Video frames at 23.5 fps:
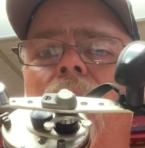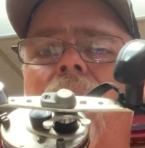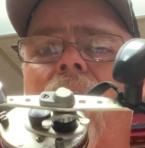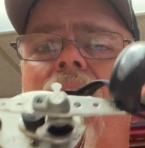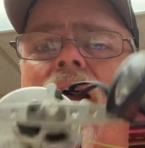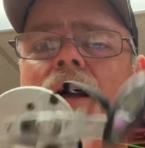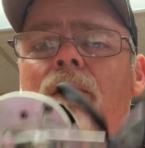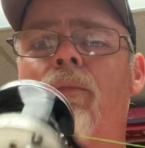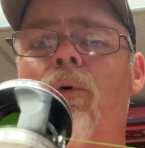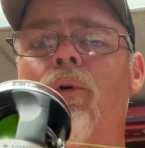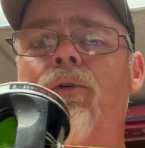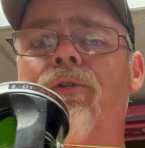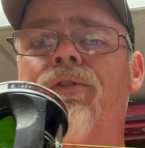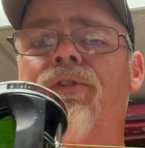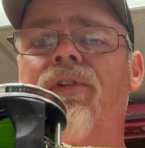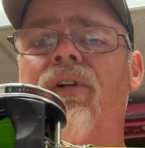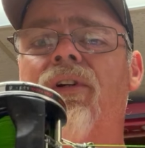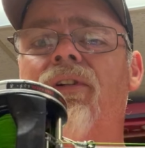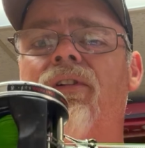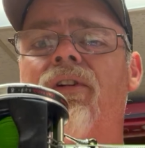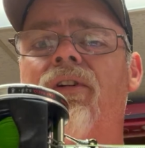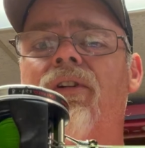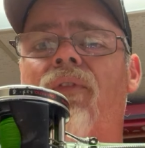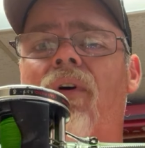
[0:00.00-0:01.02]
Abu
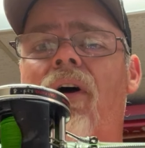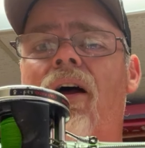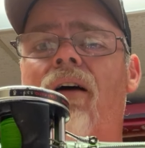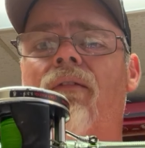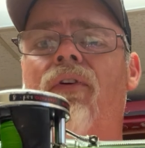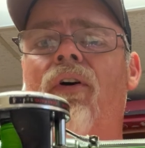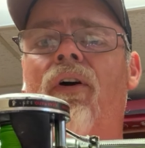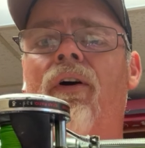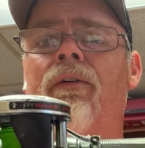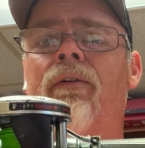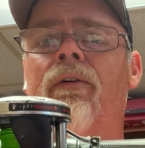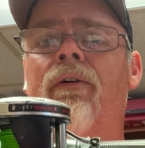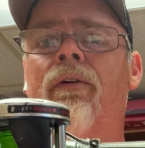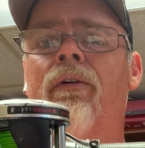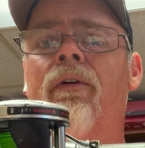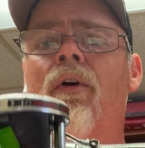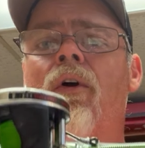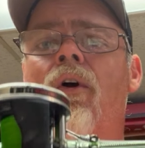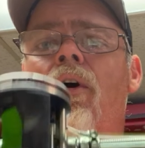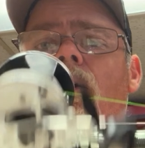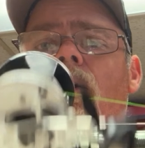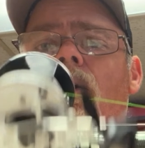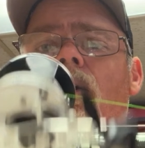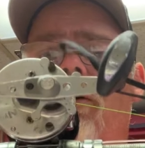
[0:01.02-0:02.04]
6500
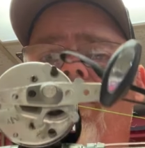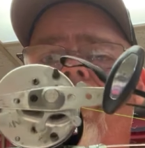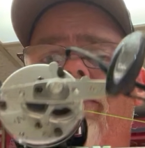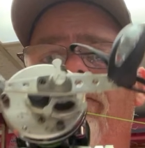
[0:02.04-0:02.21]
or